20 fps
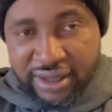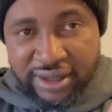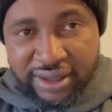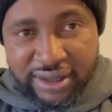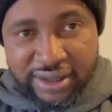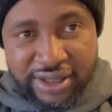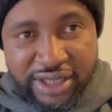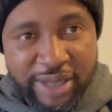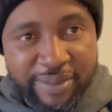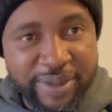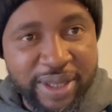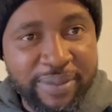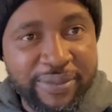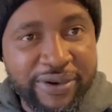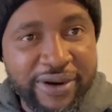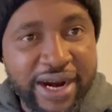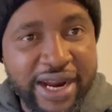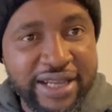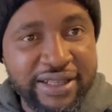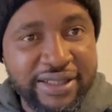drop them
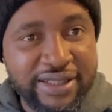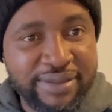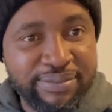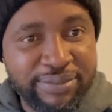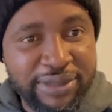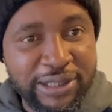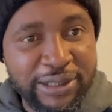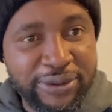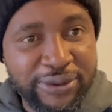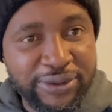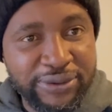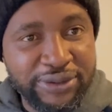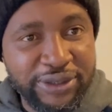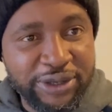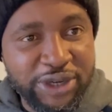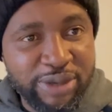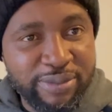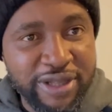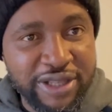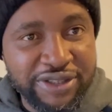right below the
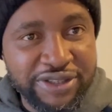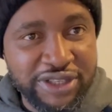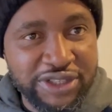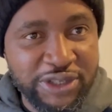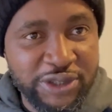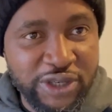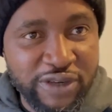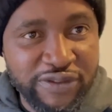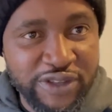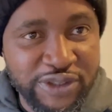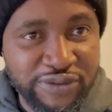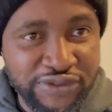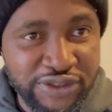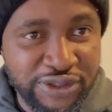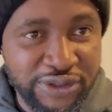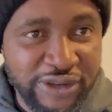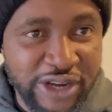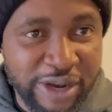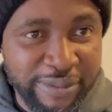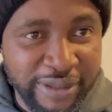comment section of this
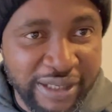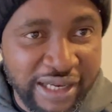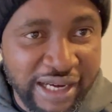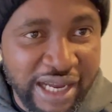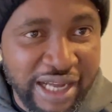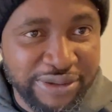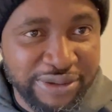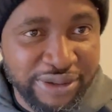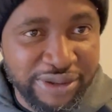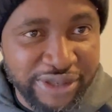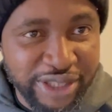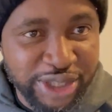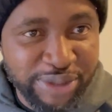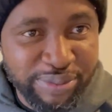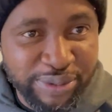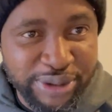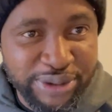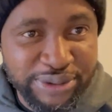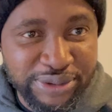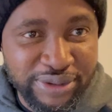video. I'll be glad to
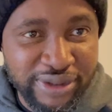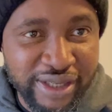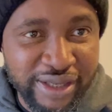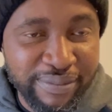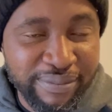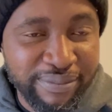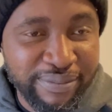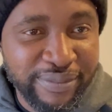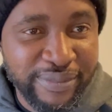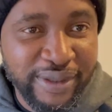respond to them.